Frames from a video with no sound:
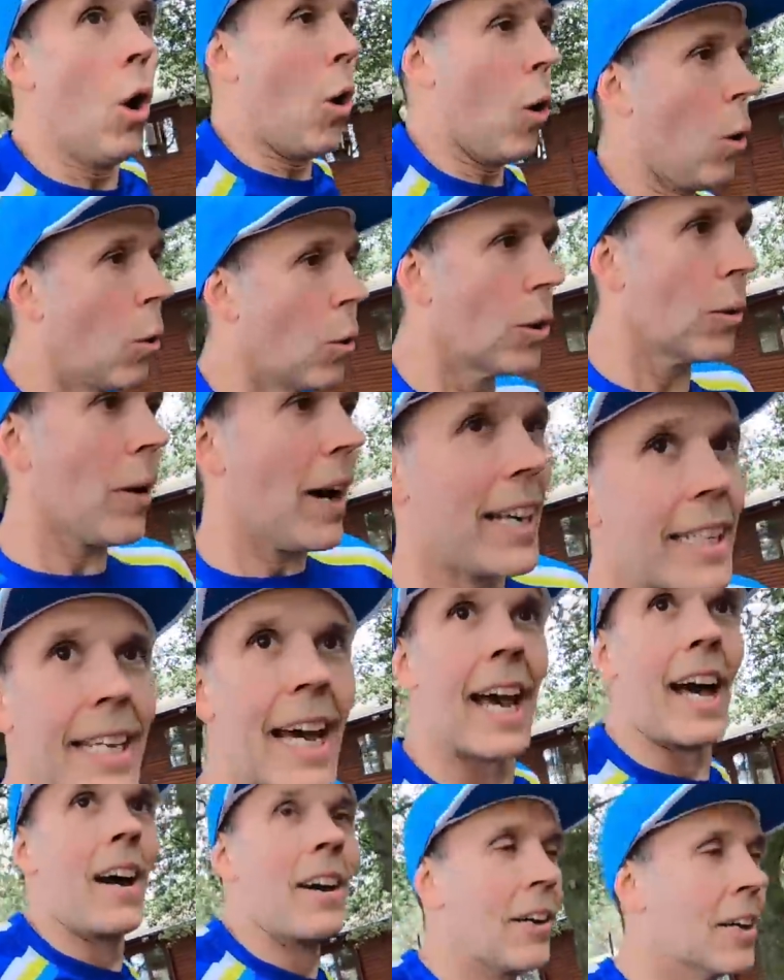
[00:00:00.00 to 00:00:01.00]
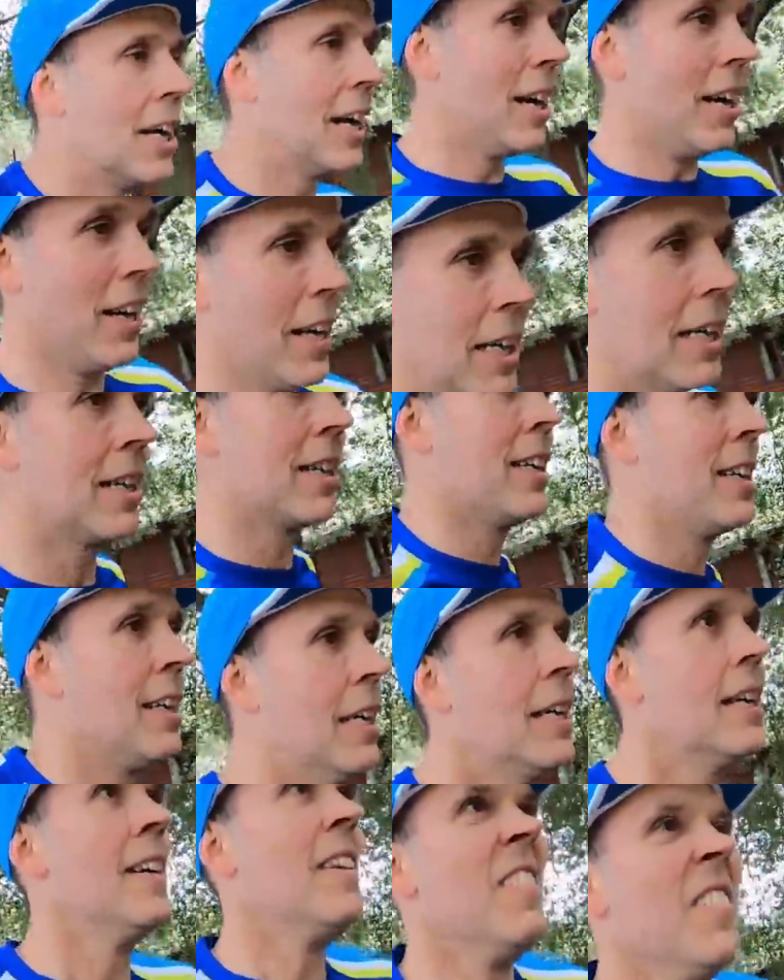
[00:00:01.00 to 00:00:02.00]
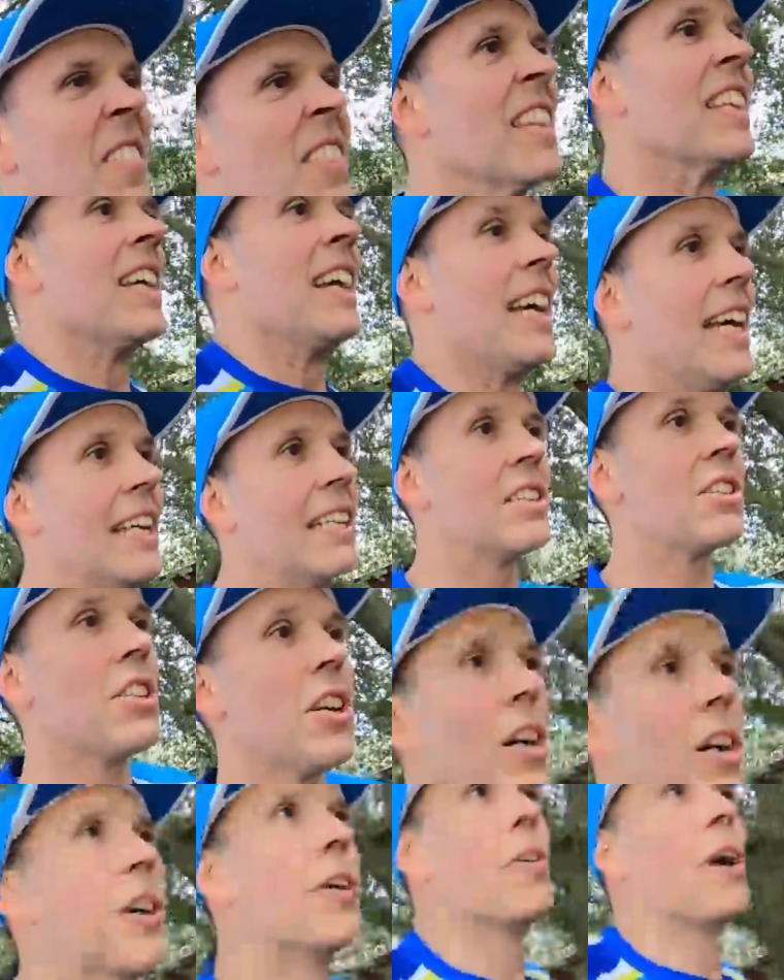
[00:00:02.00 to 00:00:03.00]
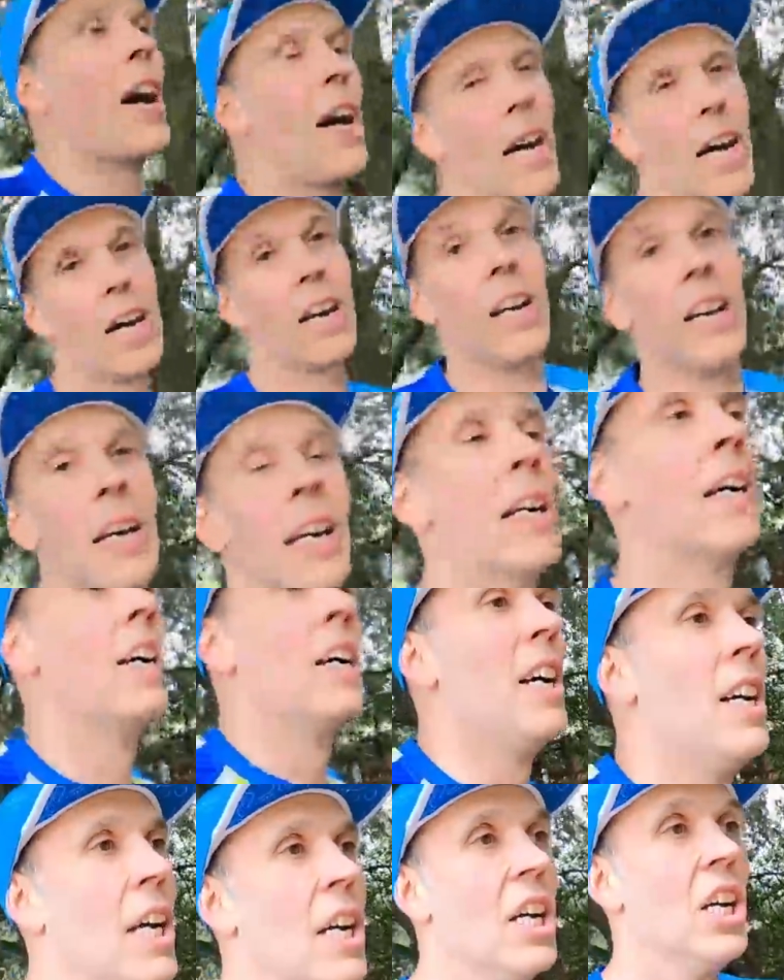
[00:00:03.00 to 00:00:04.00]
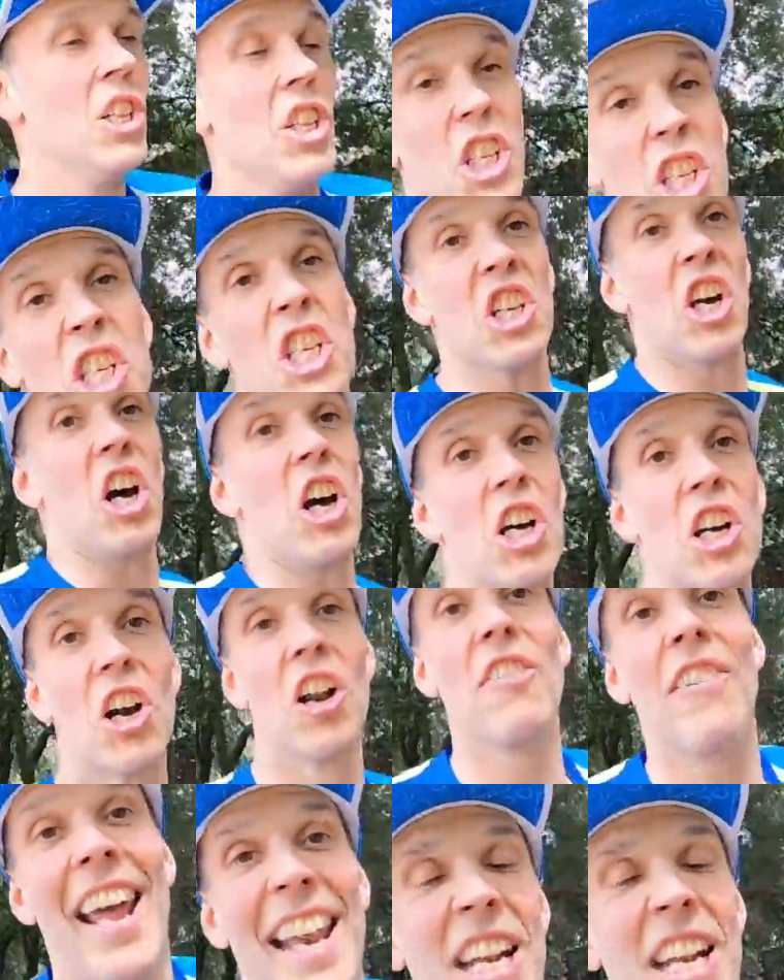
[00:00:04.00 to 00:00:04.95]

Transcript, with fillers: all the way down into the circle of